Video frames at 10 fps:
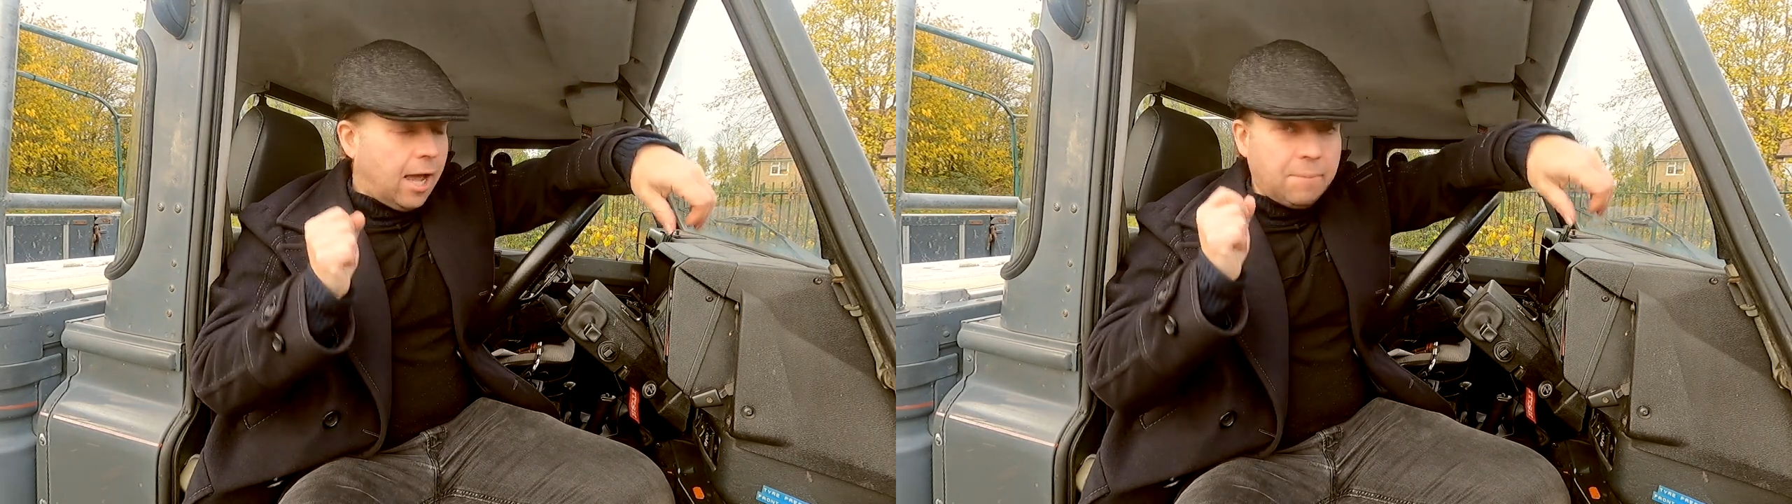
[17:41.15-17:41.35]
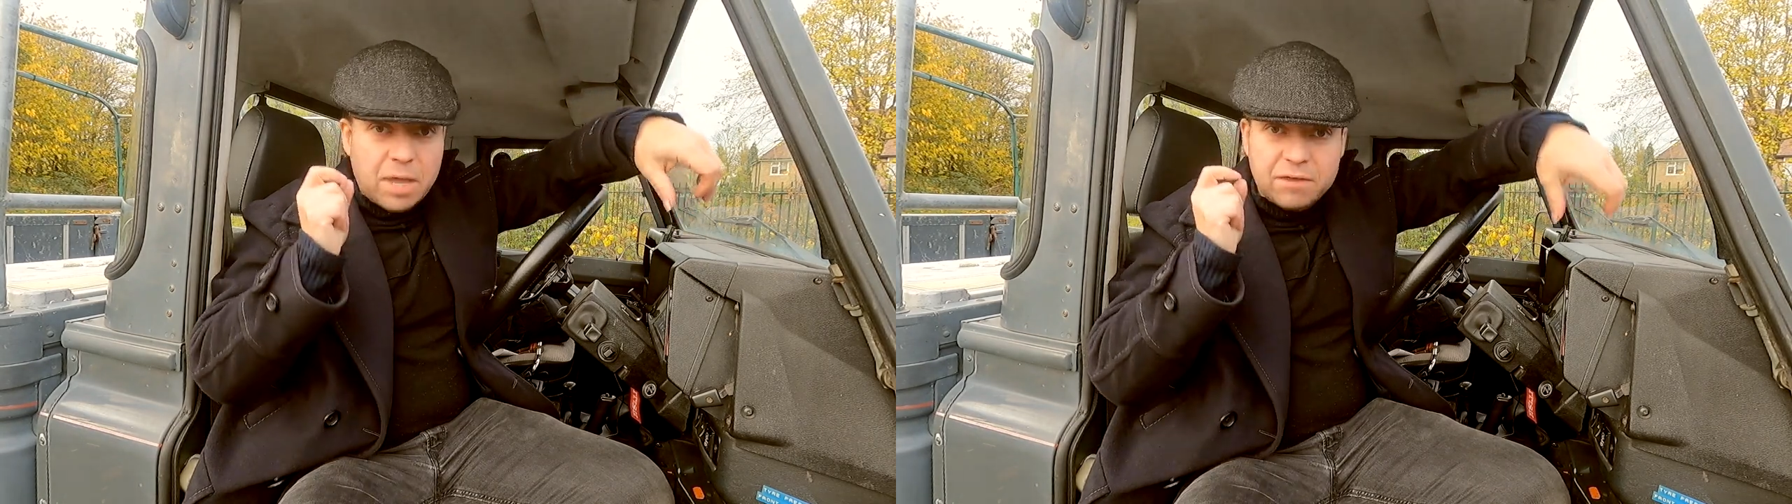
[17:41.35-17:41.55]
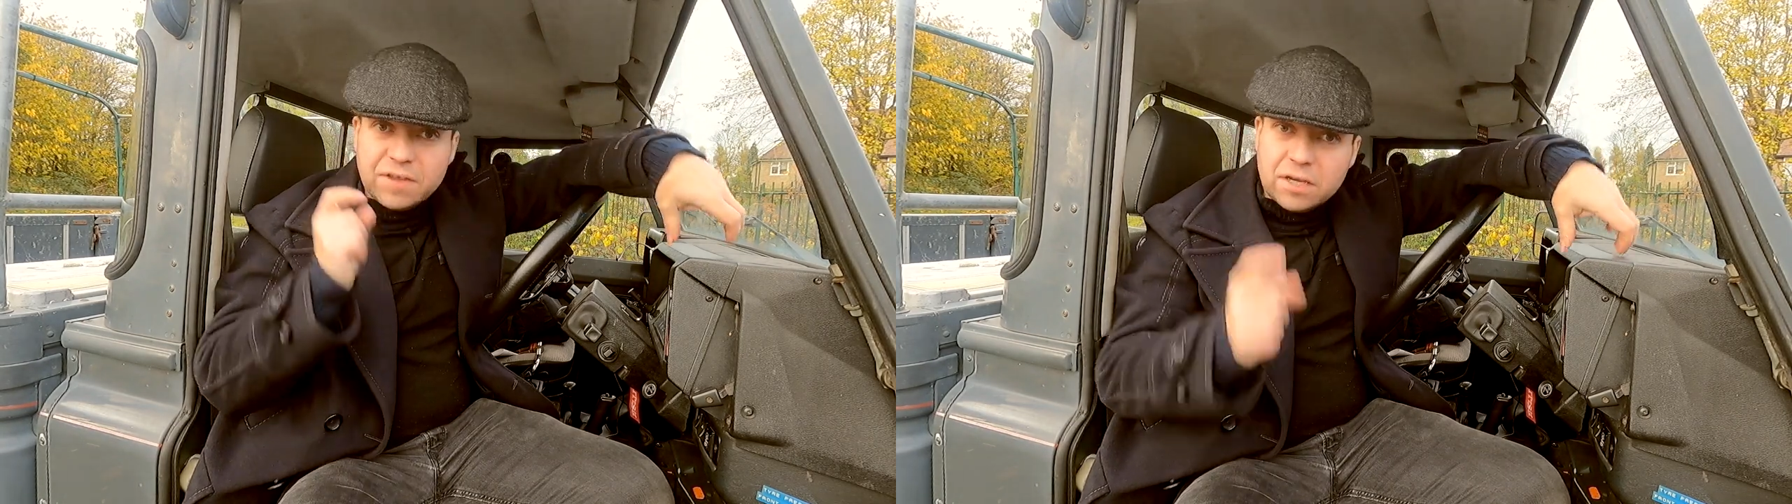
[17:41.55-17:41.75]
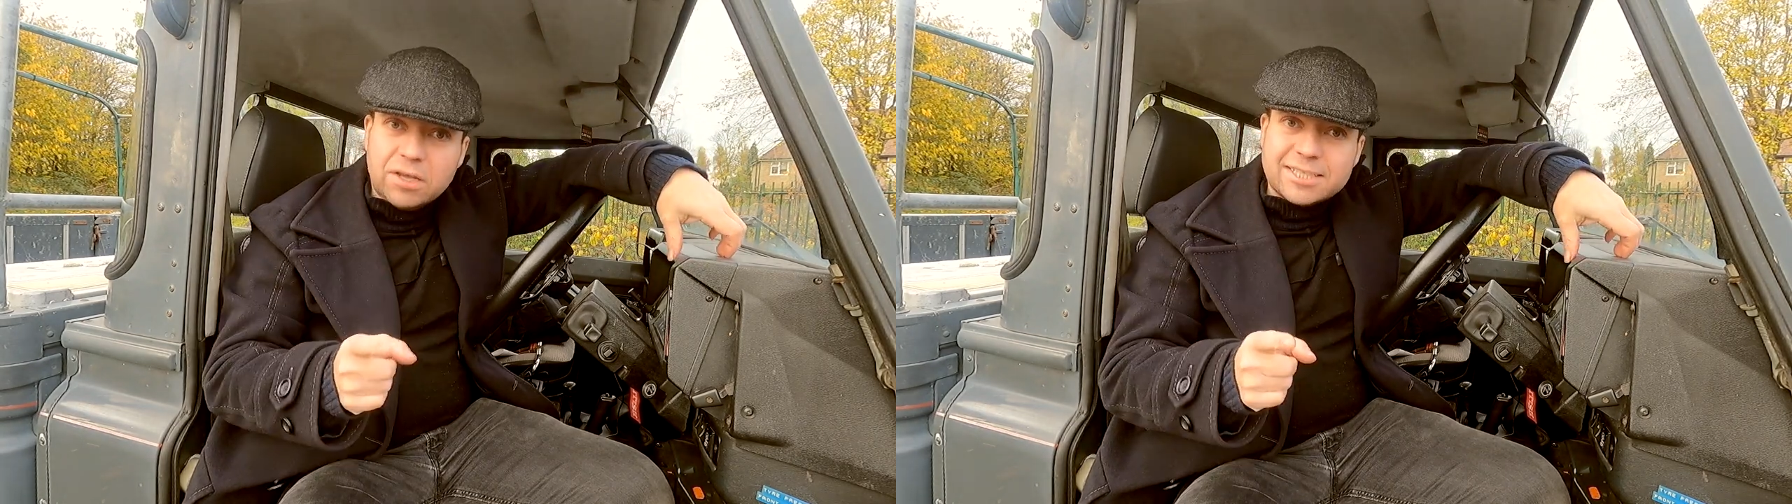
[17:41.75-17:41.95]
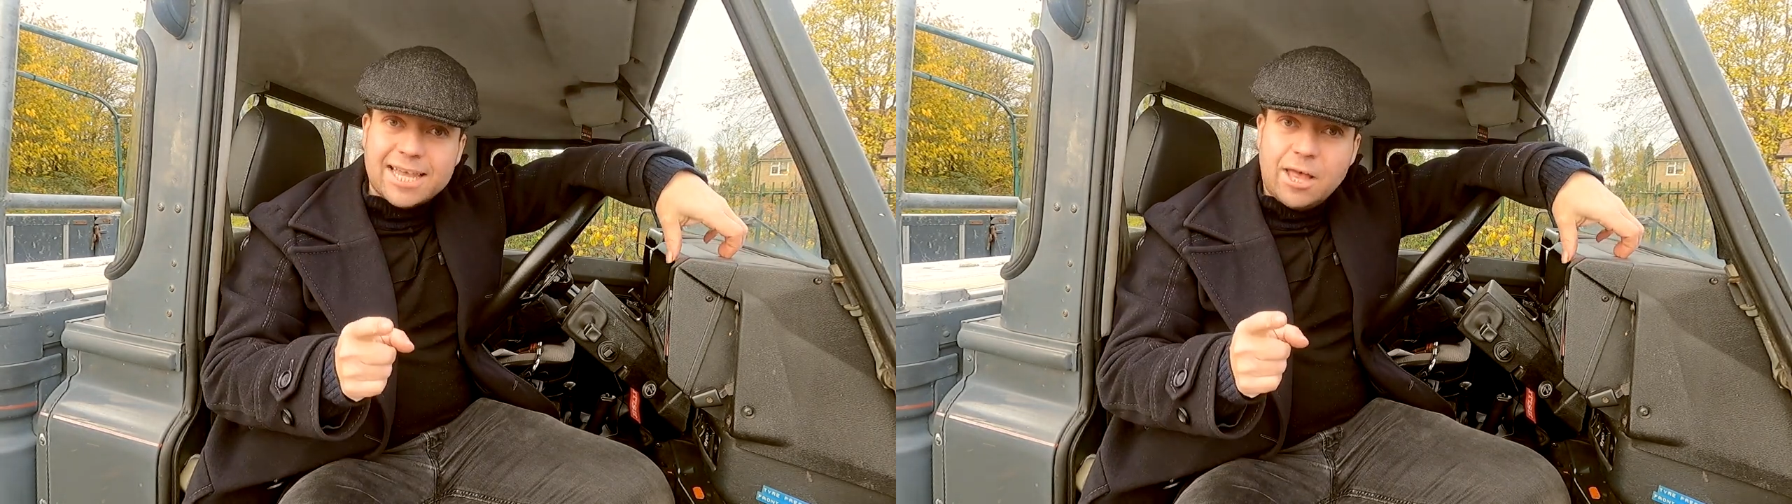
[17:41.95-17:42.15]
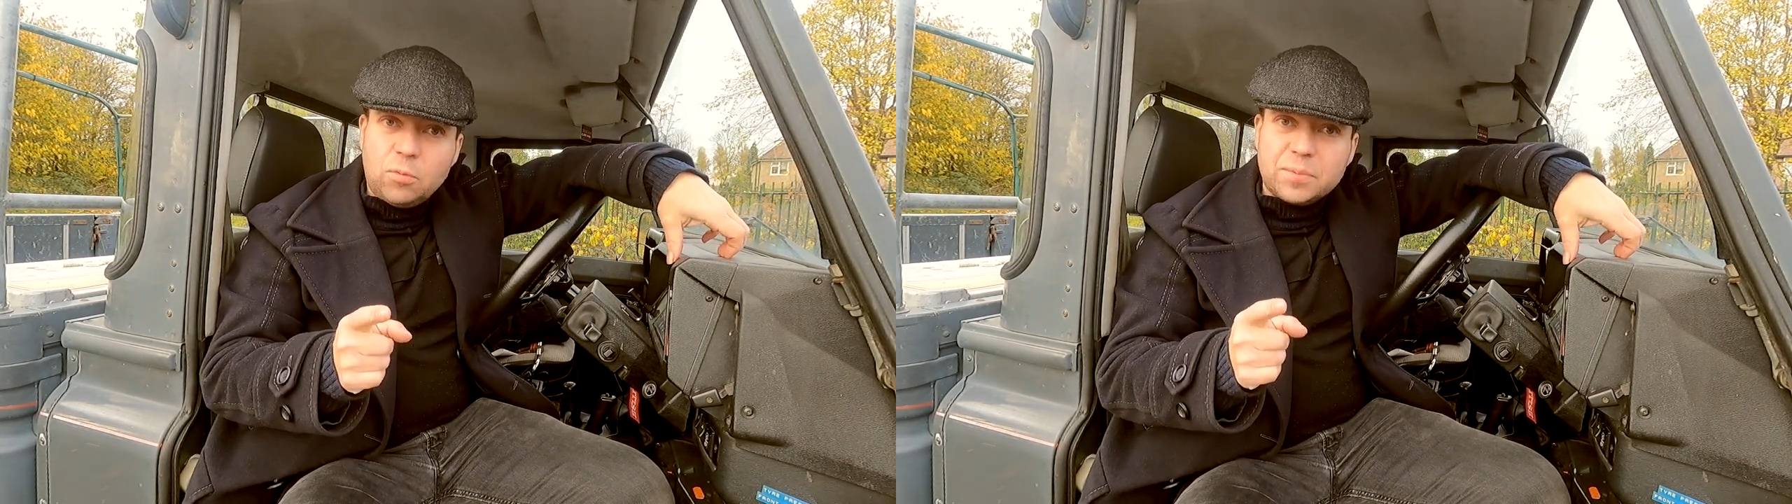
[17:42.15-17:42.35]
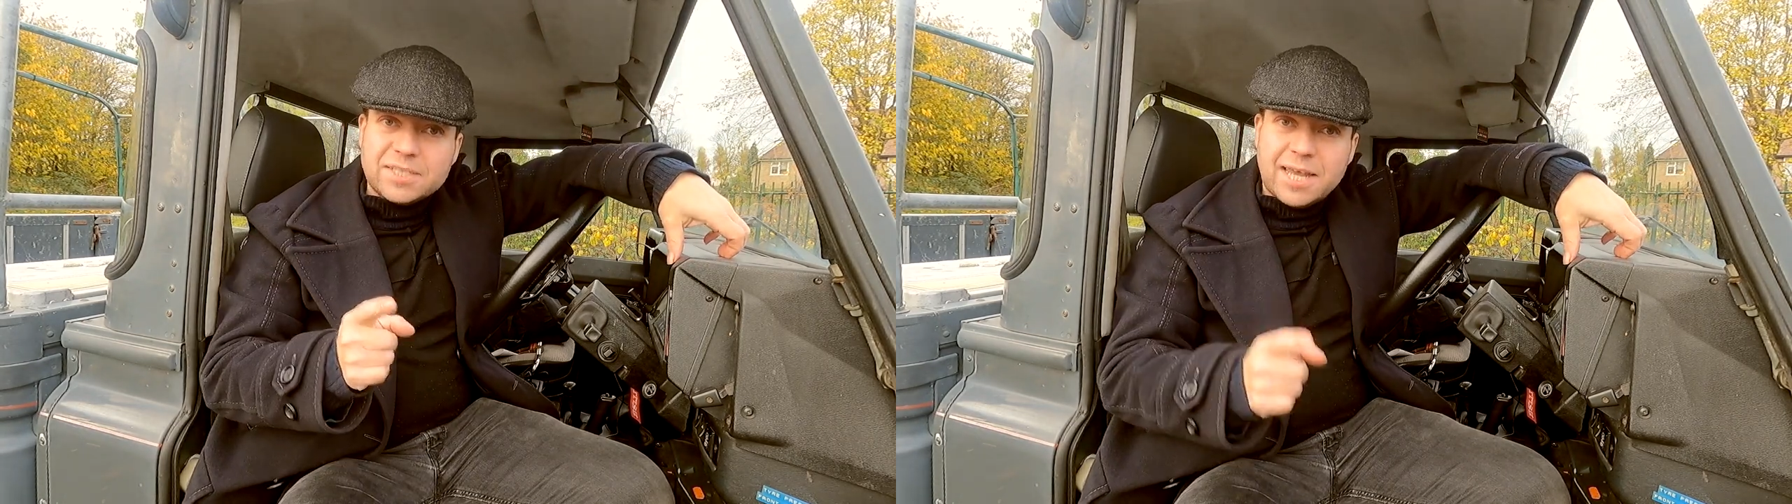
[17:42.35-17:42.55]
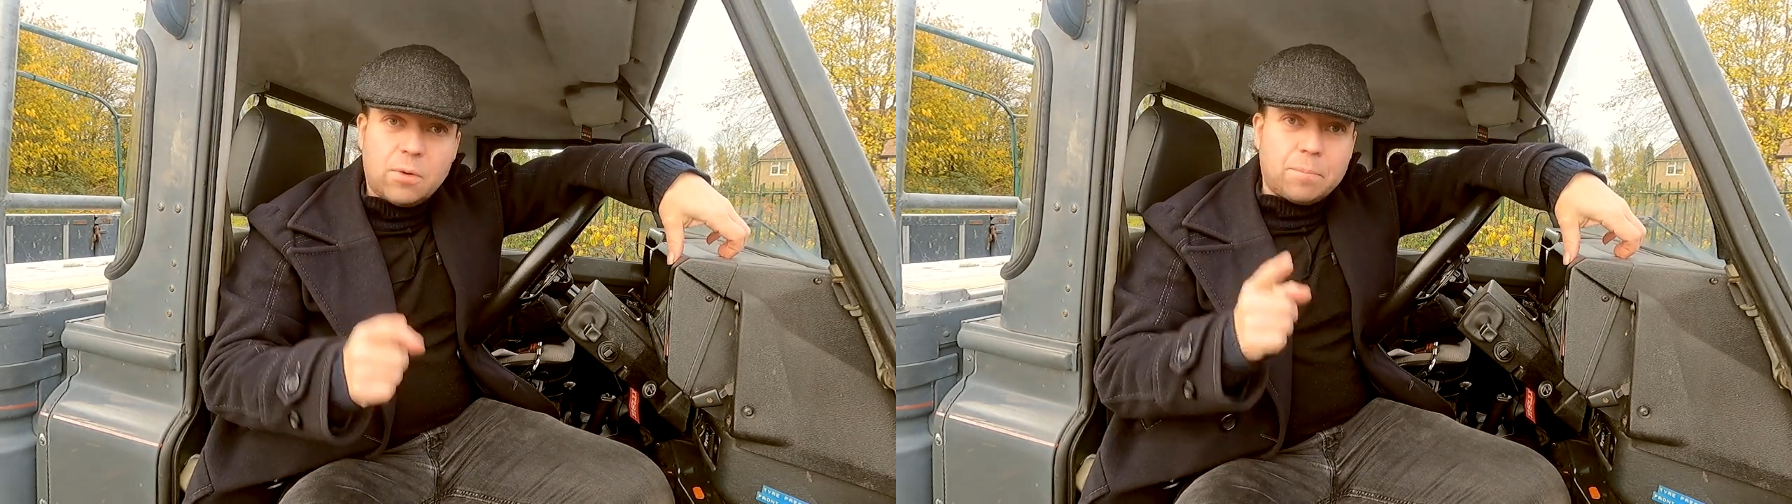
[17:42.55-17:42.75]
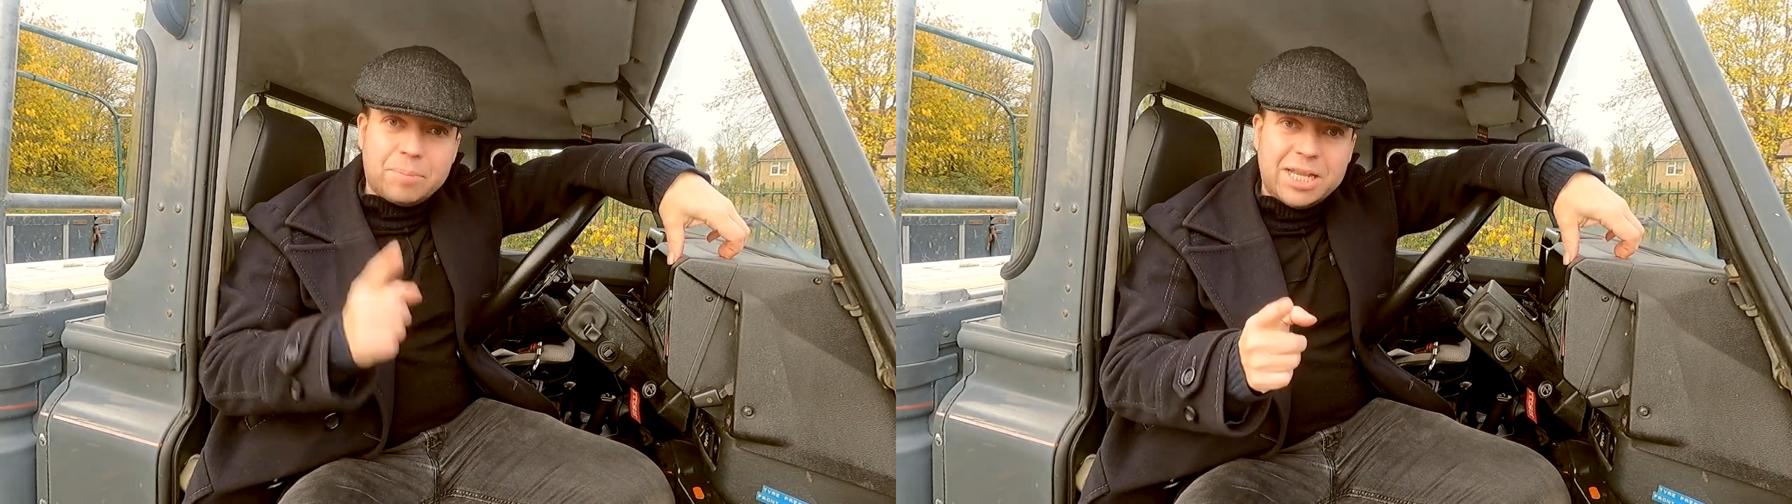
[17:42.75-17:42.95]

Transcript: If you'd like to help us out,